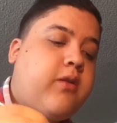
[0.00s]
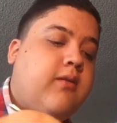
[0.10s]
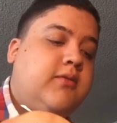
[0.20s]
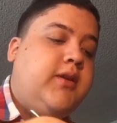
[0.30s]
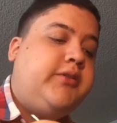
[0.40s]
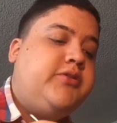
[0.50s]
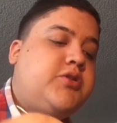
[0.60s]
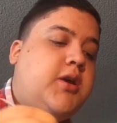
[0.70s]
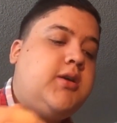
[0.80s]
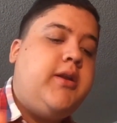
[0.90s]
Nice and
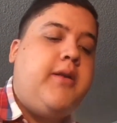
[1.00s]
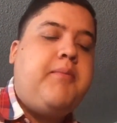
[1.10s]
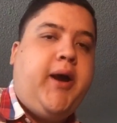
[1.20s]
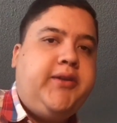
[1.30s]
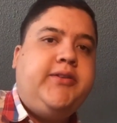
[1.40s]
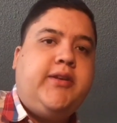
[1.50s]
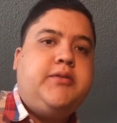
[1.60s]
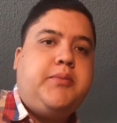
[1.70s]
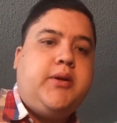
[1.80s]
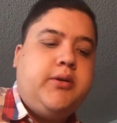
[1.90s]
chocolatey. It passes as a
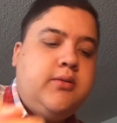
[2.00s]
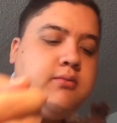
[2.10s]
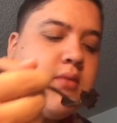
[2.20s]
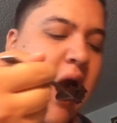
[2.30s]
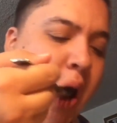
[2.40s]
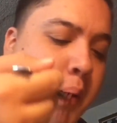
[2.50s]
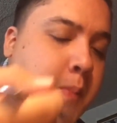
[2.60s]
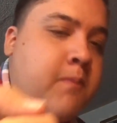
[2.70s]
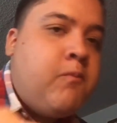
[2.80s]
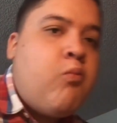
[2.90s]
brownie.
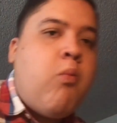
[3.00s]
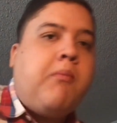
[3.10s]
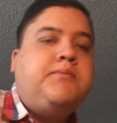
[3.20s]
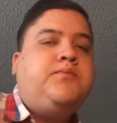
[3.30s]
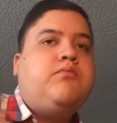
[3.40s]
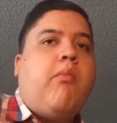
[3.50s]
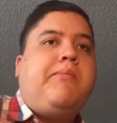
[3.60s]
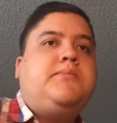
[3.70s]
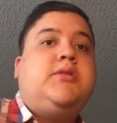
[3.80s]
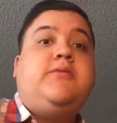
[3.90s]

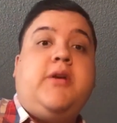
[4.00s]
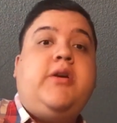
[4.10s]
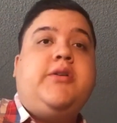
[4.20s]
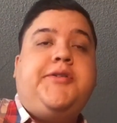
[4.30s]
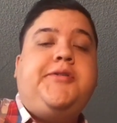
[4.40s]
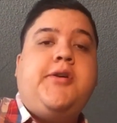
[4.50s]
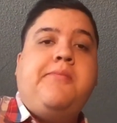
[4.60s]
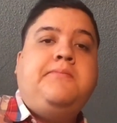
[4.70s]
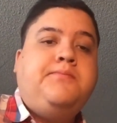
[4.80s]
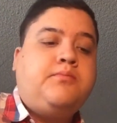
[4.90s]
But it's very good
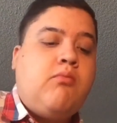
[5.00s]
though.